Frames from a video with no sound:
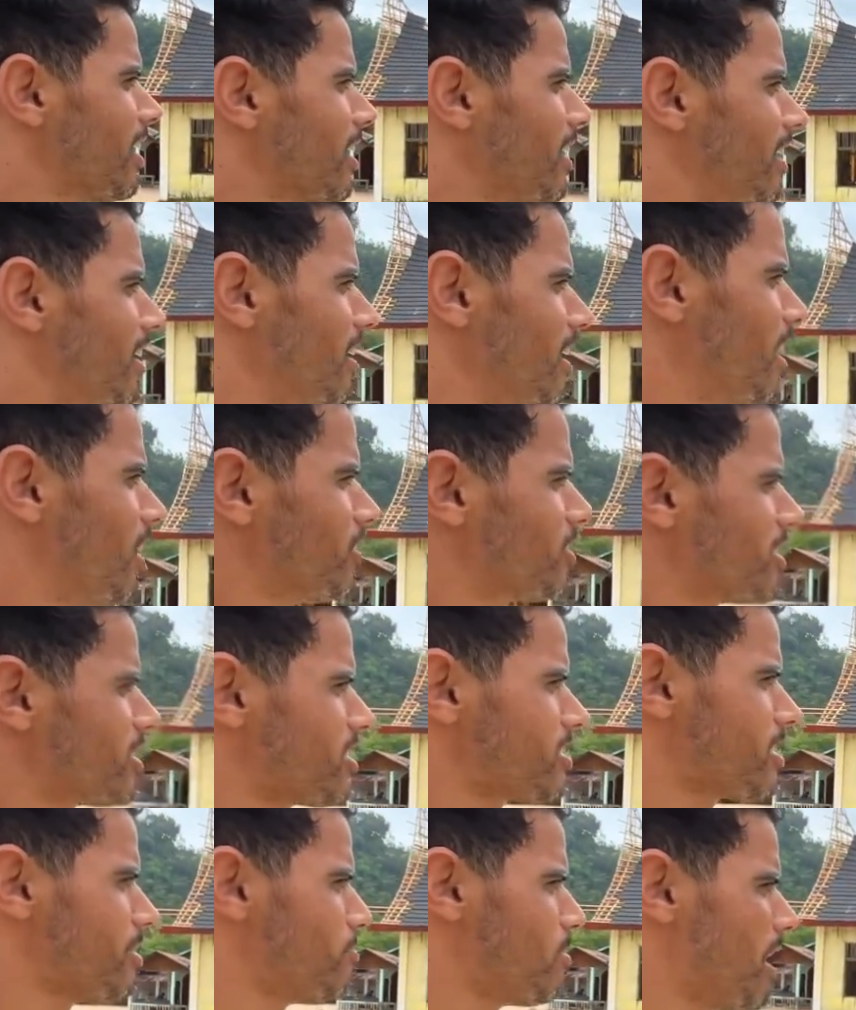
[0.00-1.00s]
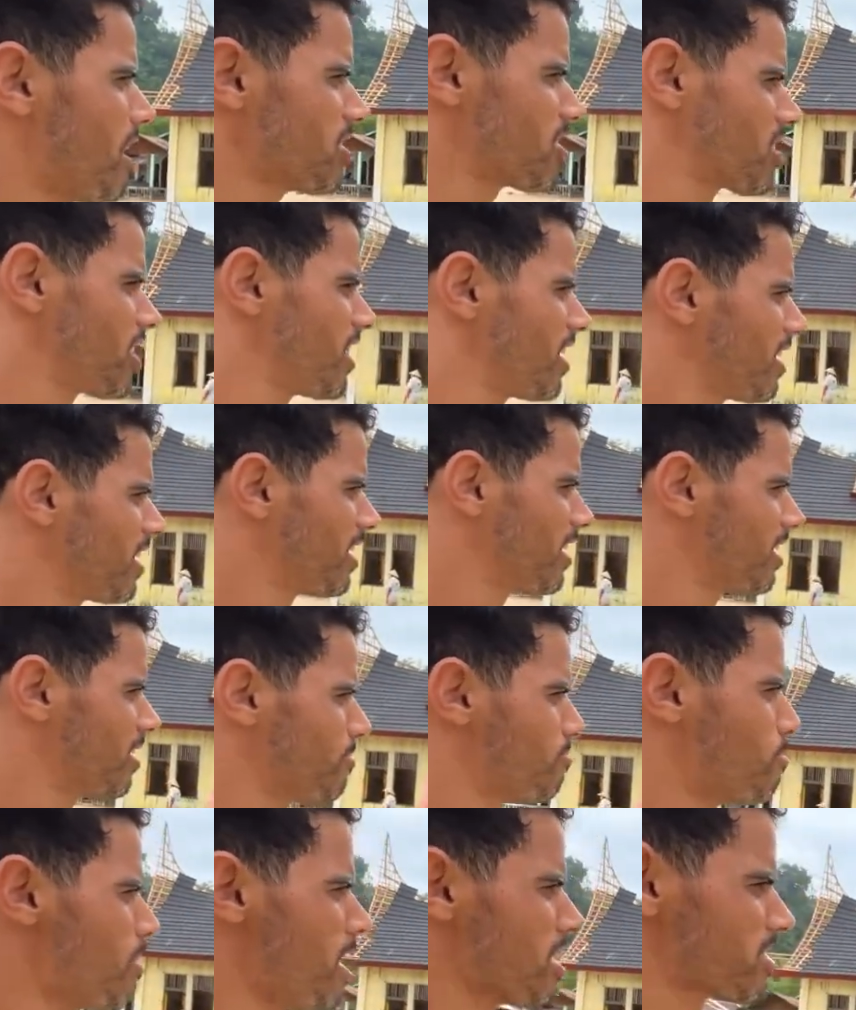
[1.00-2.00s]
Oh, no, this is a mosque.
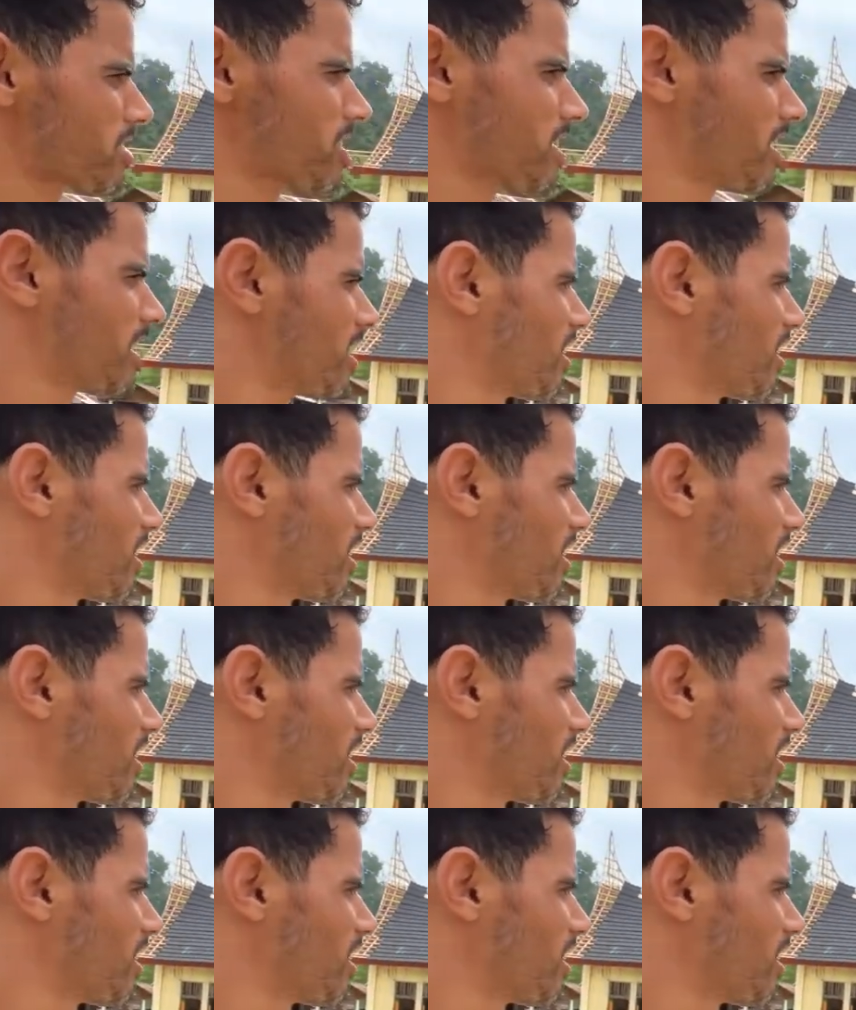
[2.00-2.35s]
Mosque.